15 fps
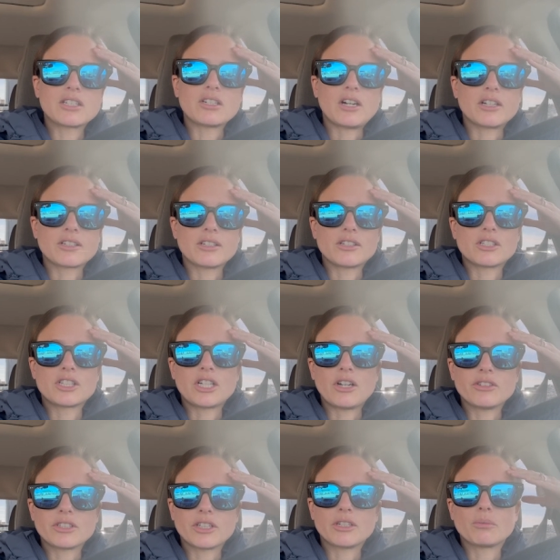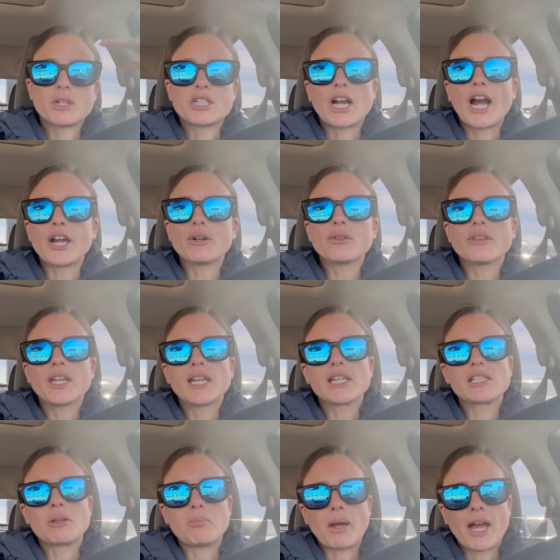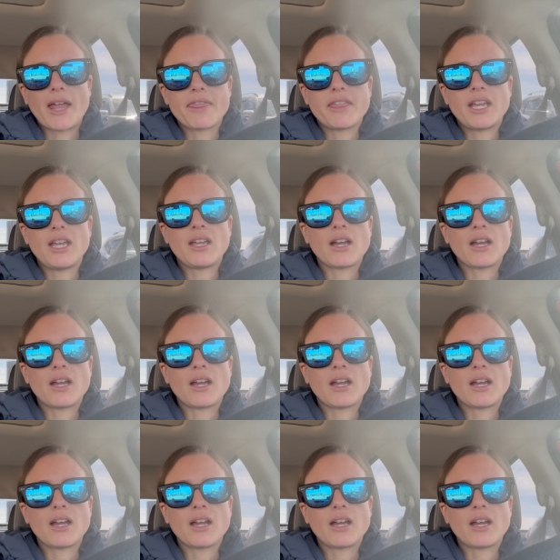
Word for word: dog to a shelter which I don't think is a bad thing